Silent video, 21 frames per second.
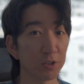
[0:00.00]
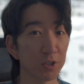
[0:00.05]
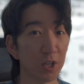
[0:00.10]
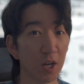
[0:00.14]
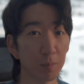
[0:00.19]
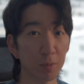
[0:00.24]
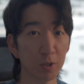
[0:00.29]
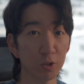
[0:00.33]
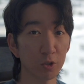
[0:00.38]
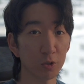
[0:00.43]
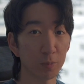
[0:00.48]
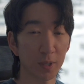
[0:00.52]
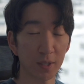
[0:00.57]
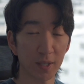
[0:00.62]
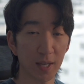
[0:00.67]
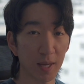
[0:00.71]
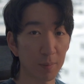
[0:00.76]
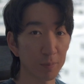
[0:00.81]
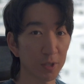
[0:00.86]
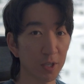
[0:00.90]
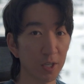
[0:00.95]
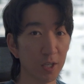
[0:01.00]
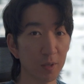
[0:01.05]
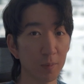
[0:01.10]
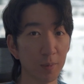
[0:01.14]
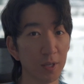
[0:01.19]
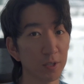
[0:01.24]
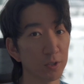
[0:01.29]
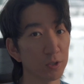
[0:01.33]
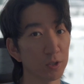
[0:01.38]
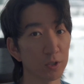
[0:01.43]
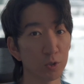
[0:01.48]
just hop onto my laptop
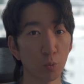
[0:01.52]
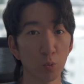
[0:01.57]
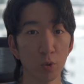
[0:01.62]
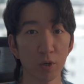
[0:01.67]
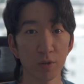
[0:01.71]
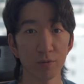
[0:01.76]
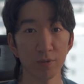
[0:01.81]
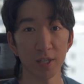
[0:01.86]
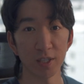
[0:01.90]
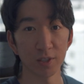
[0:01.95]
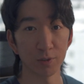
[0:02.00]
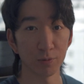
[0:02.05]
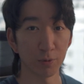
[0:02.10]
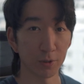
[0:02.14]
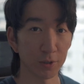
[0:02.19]
and just work vice